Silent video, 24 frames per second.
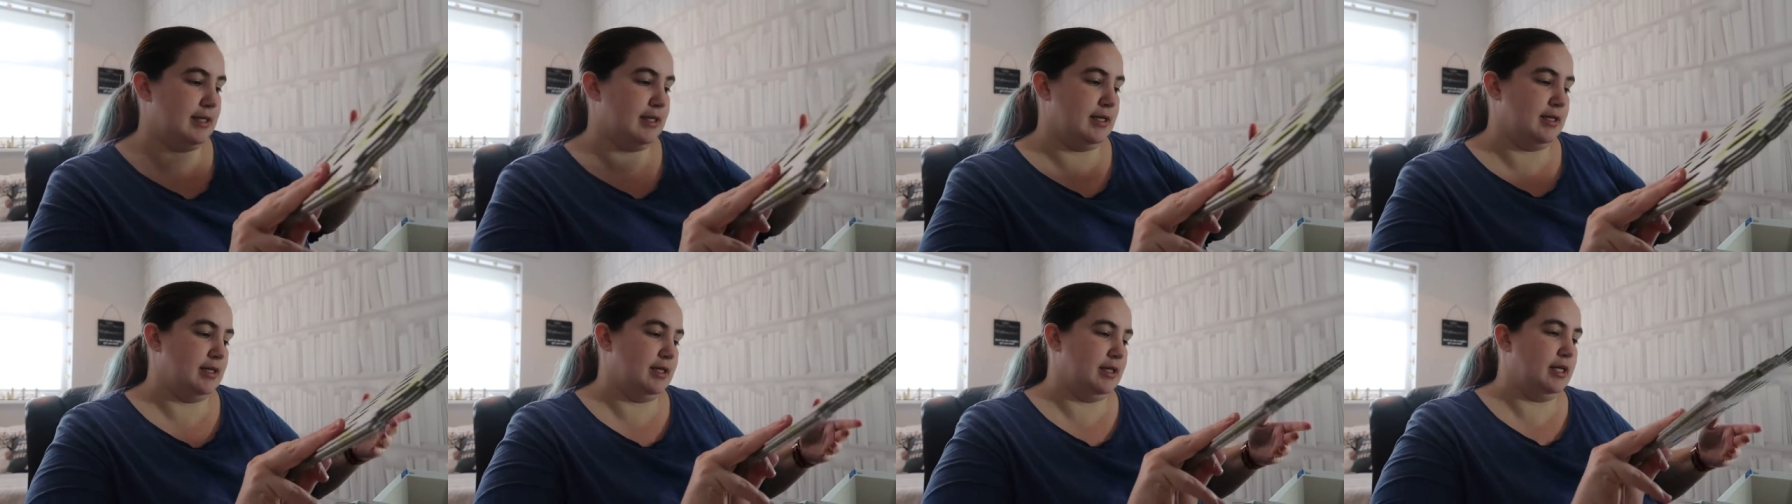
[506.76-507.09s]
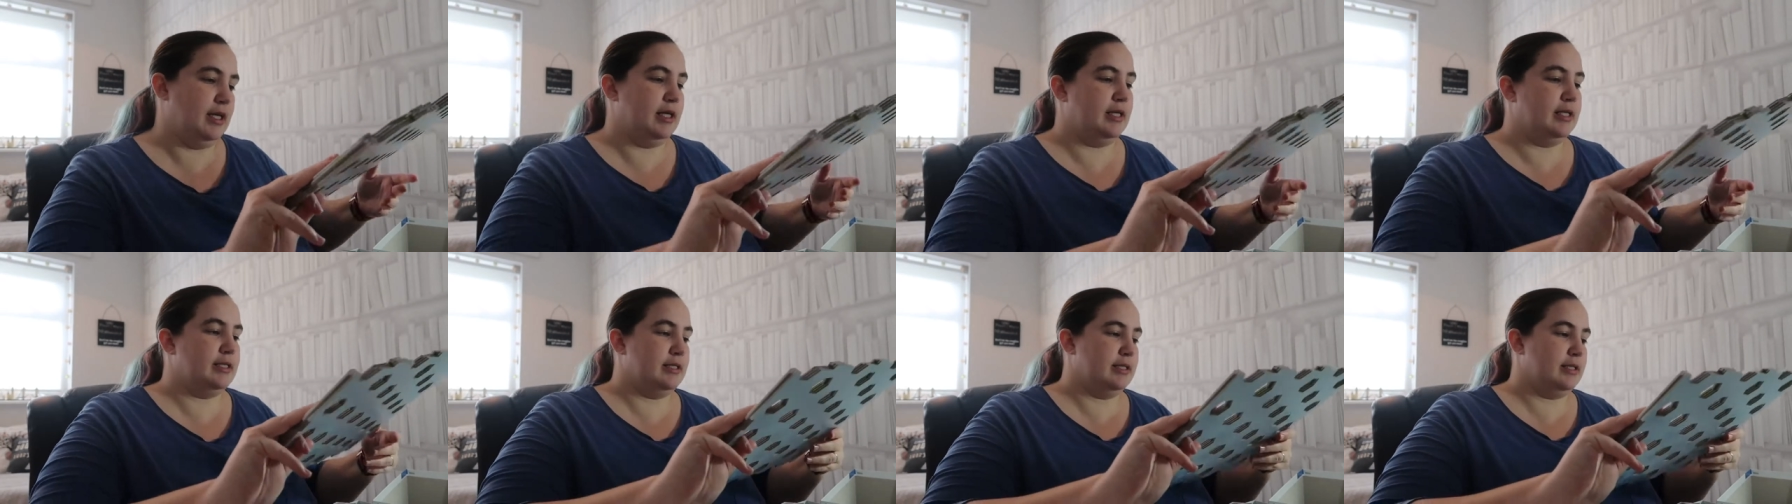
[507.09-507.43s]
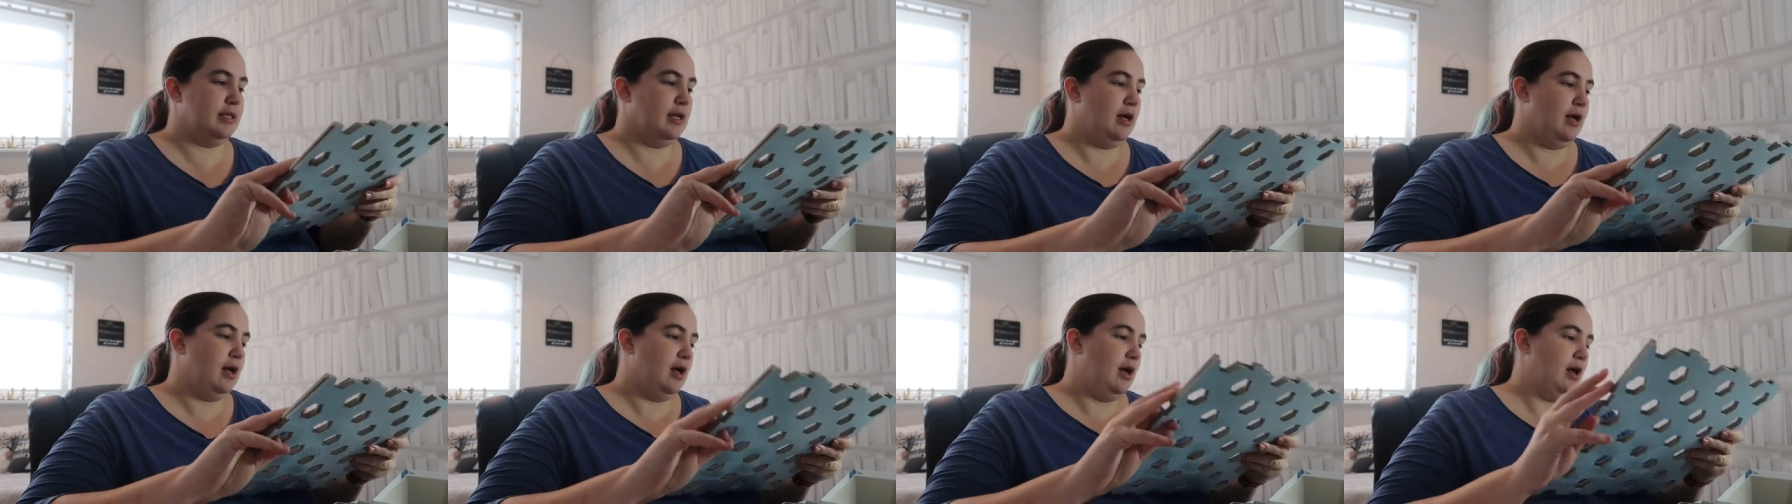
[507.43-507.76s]

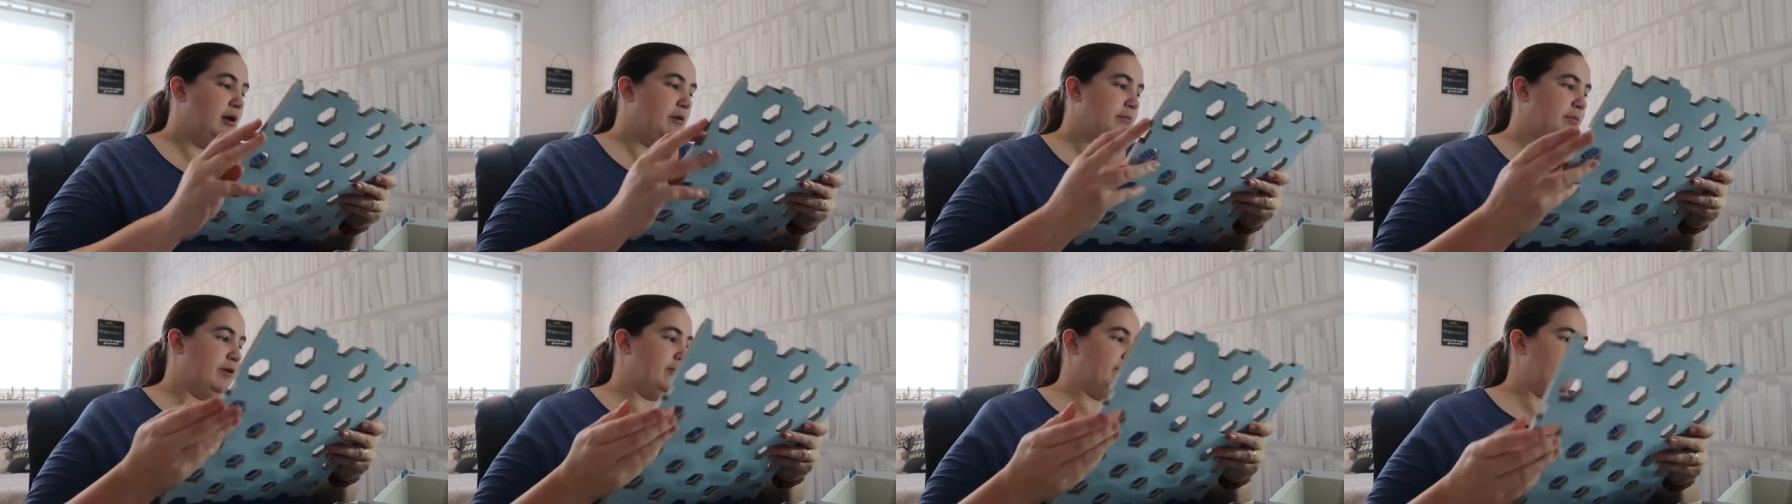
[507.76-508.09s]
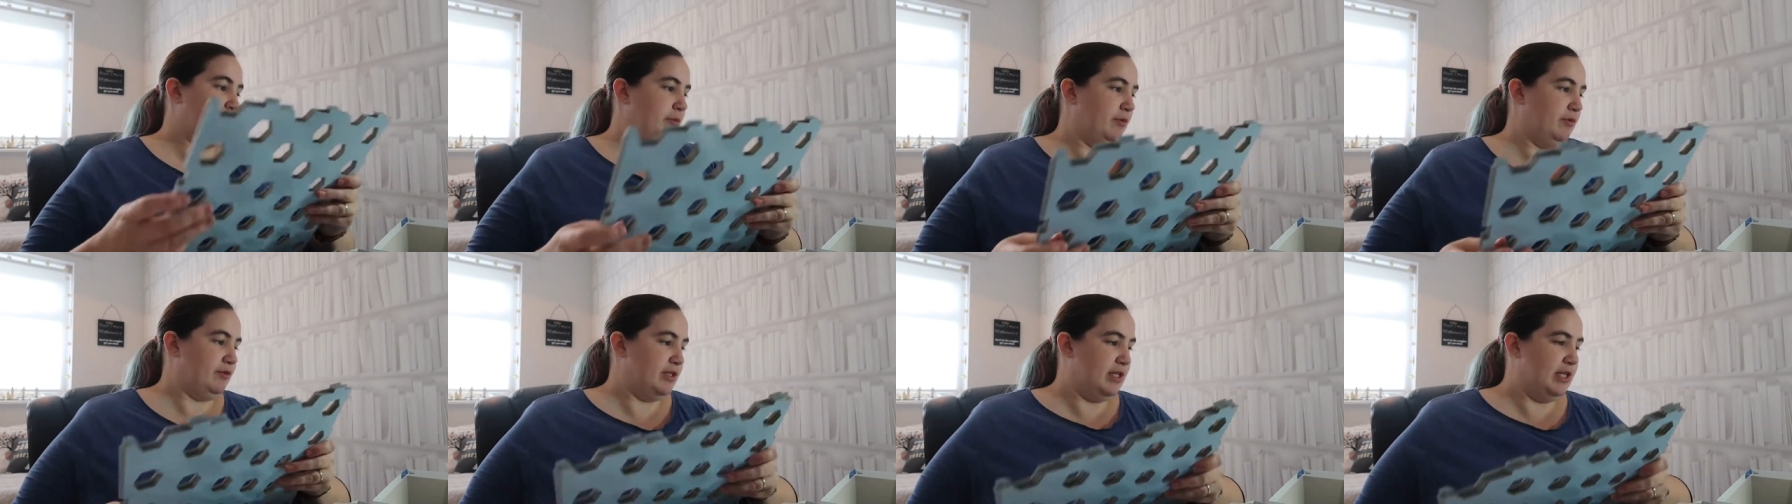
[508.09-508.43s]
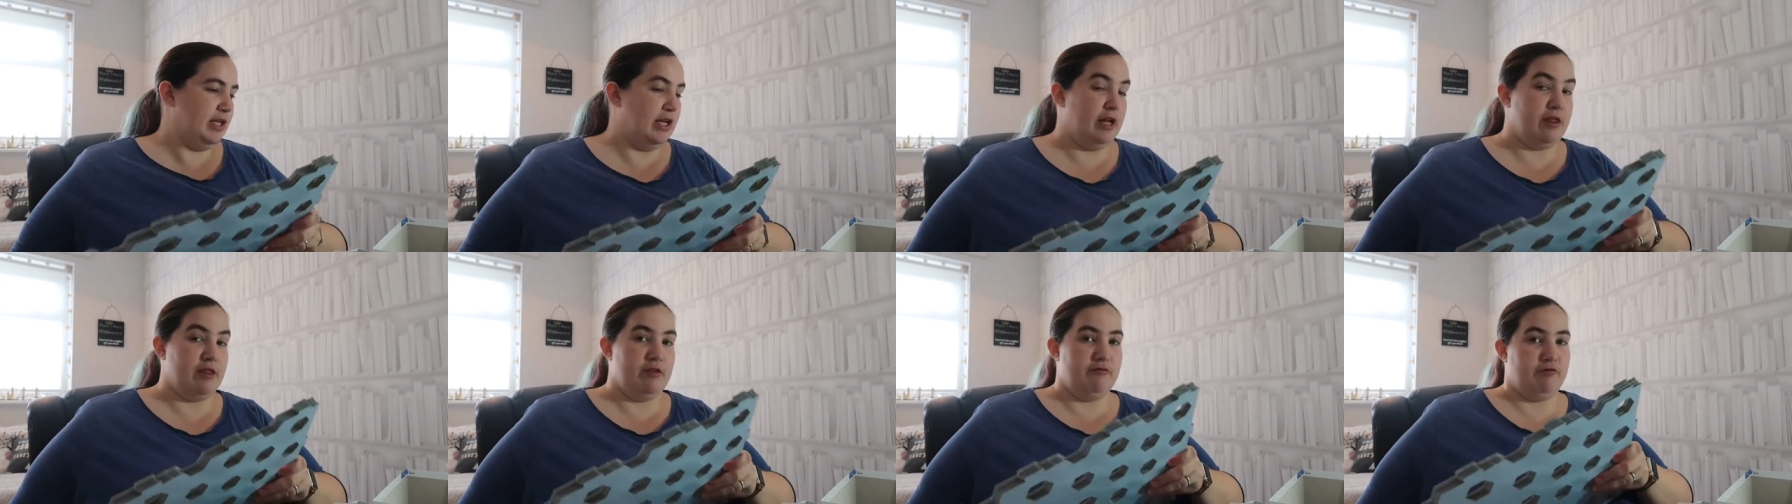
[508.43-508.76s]
sides, apart from
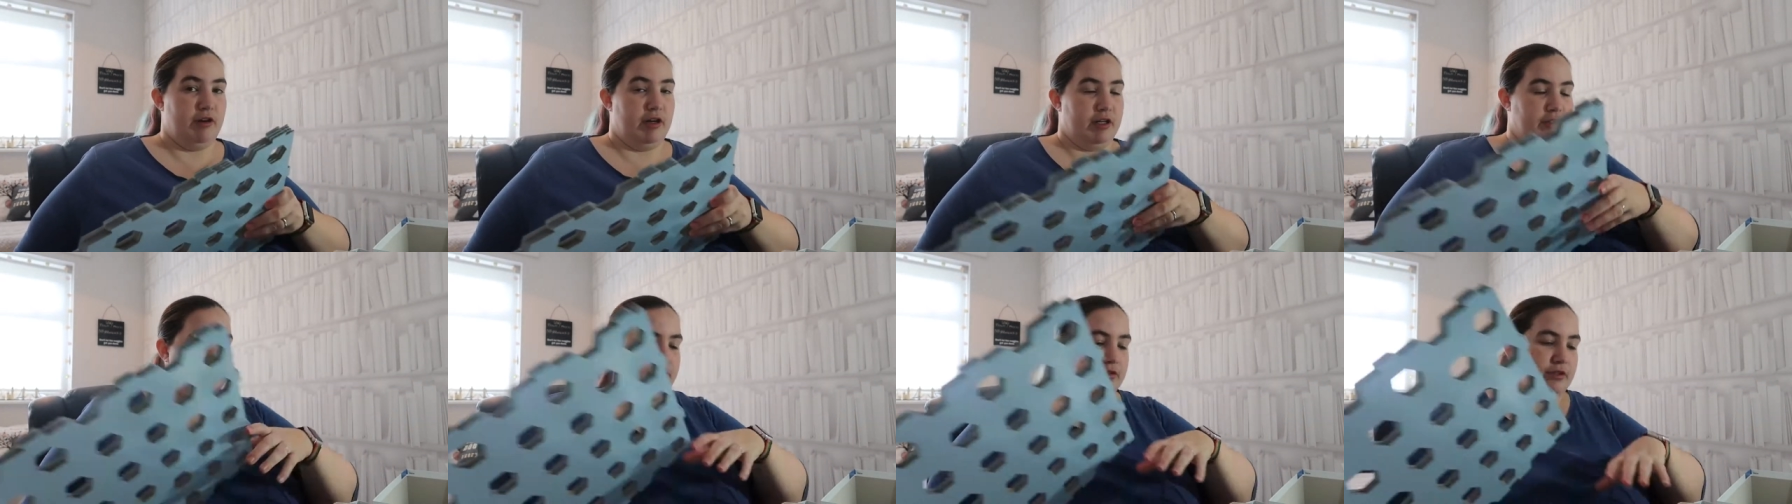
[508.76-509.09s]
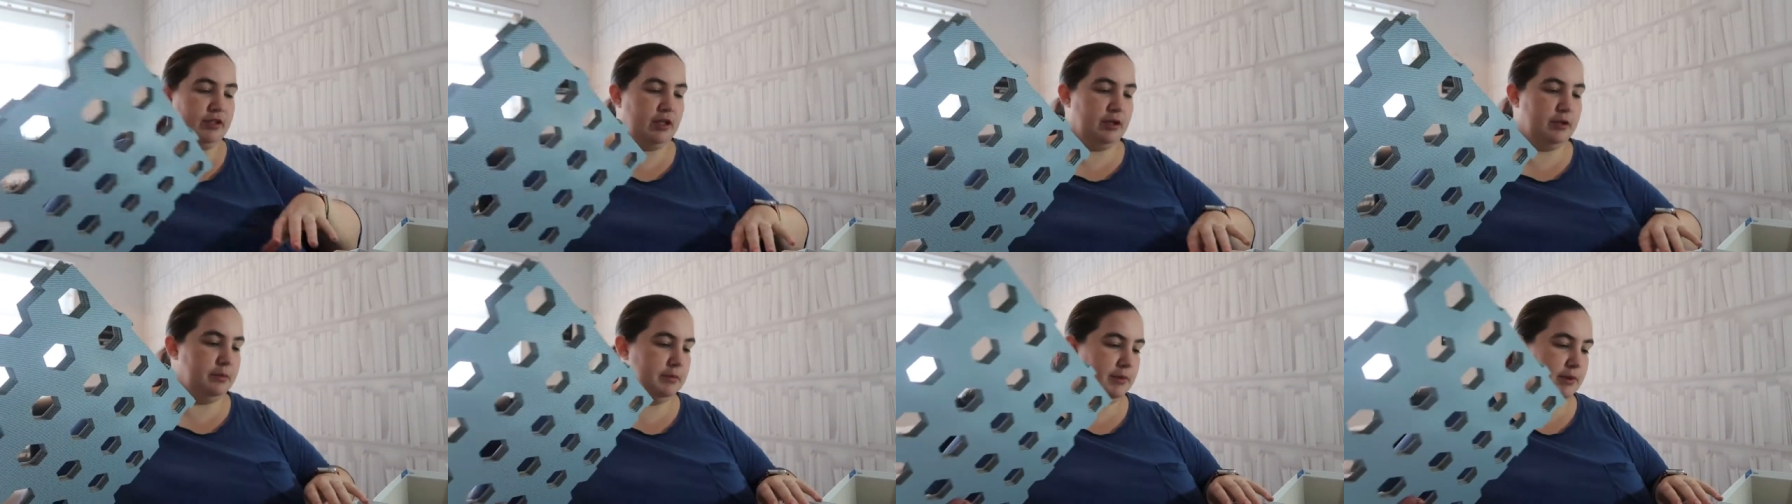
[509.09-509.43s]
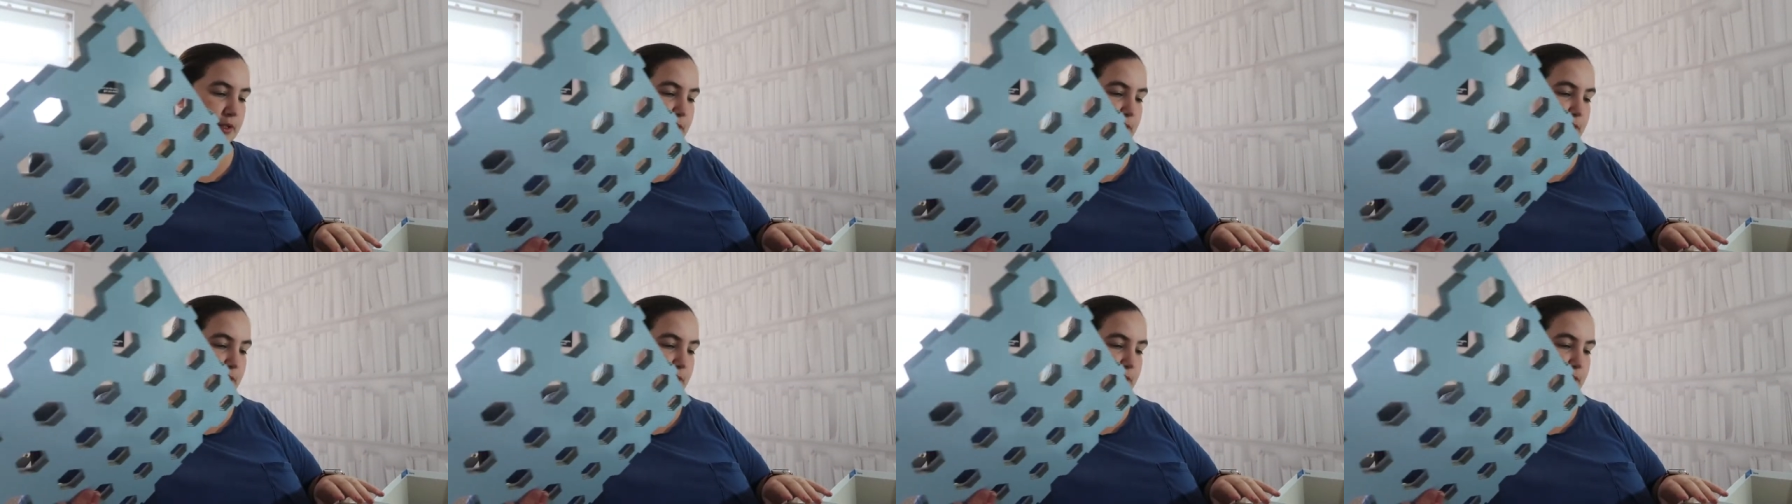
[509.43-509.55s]
obviously like the rails that go in